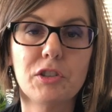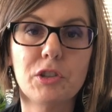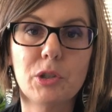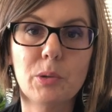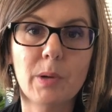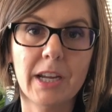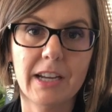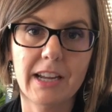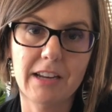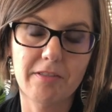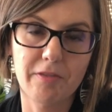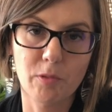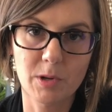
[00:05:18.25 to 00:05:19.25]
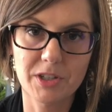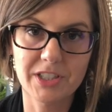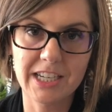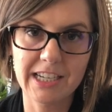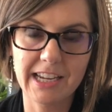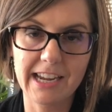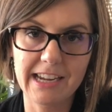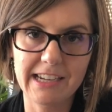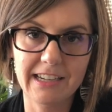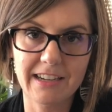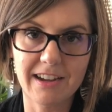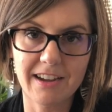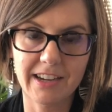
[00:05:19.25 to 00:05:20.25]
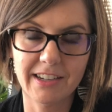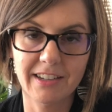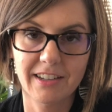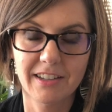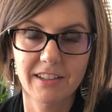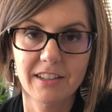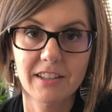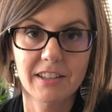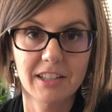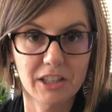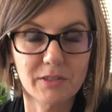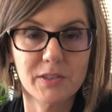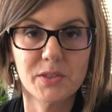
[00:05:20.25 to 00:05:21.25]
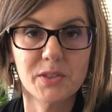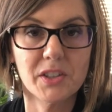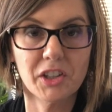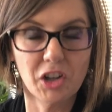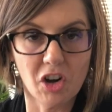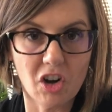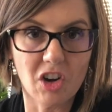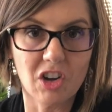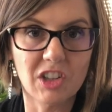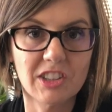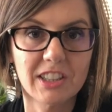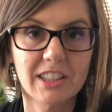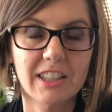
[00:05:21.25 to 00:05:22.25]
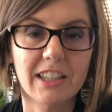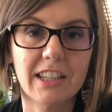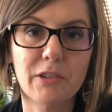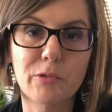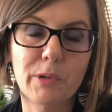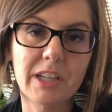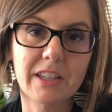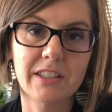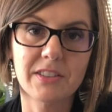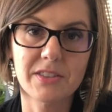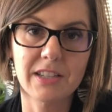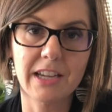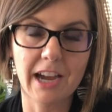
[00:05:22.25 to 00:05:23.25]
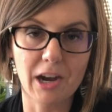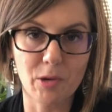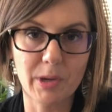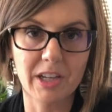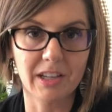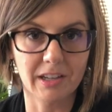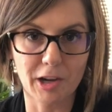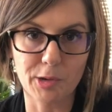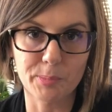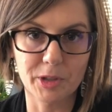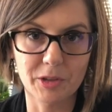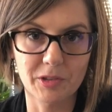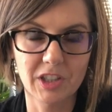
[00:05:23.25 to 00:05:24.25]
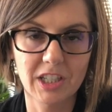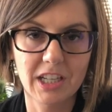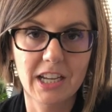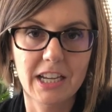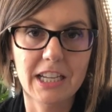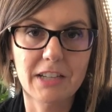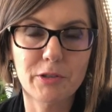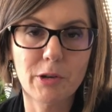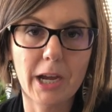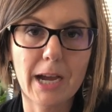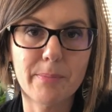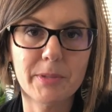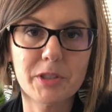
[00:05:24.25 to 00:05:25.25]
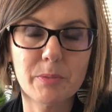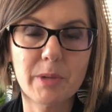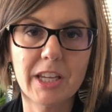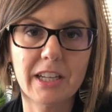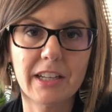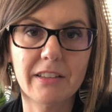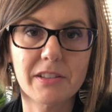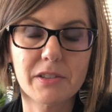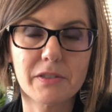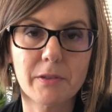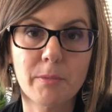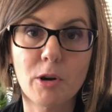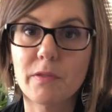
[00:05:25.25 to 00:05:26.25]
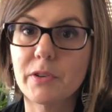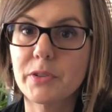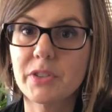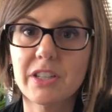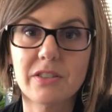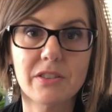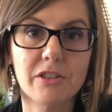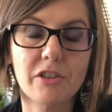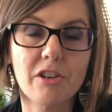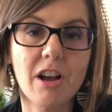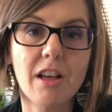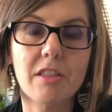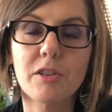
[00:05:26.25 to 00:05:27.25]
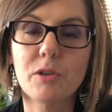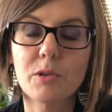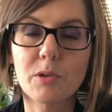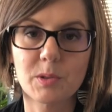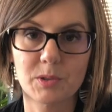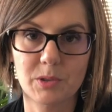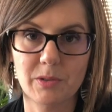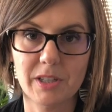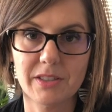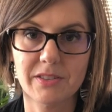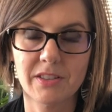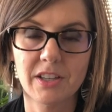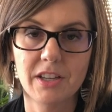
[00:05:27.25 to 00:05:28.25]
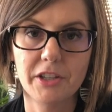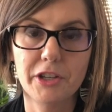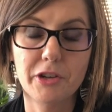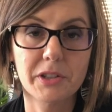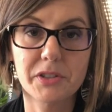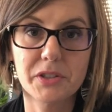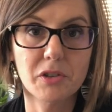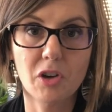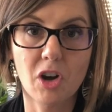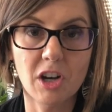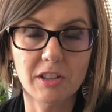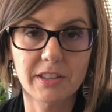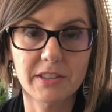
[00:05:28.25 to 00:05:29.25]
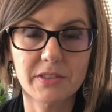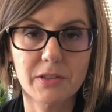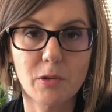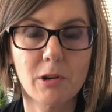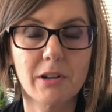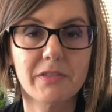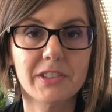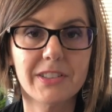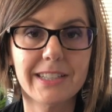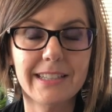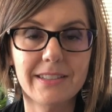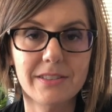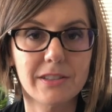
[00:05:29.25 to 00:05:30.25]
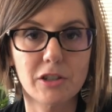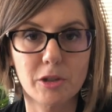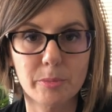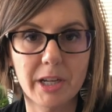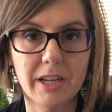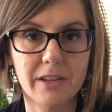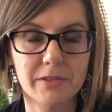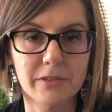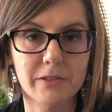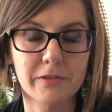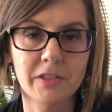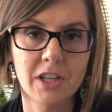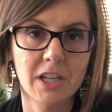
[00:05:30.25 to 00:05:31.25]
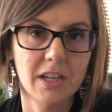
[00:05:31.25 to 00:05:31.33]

618-288-1489. Give us a call, and we can see how we can help you. If you happen to be getting this from overseas and you're not local to us, you can still call us, or if it's easier because of